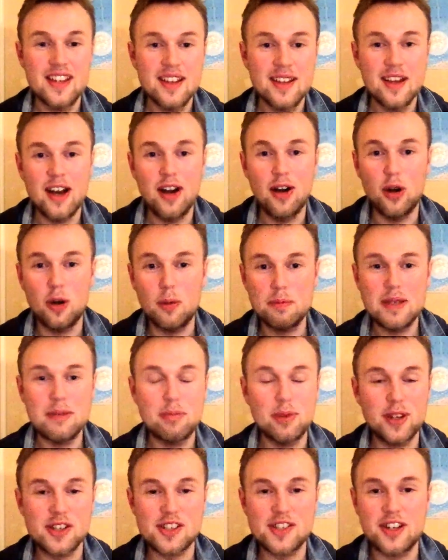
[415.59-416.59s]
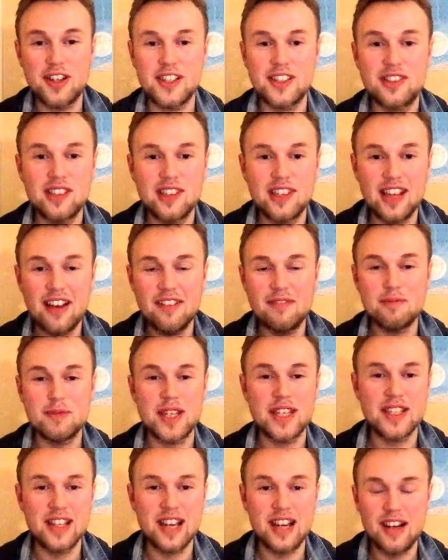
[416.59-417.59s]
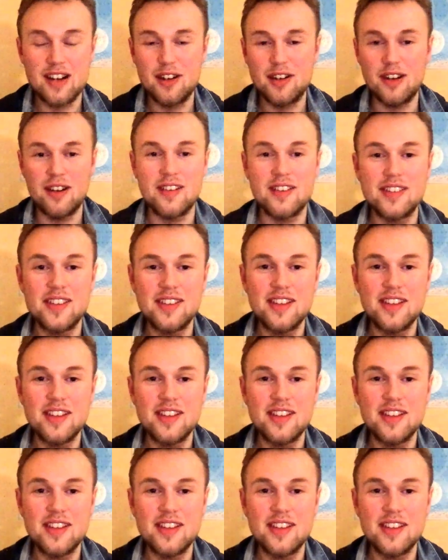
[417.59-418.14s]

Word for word: oh, people are starting to love me now.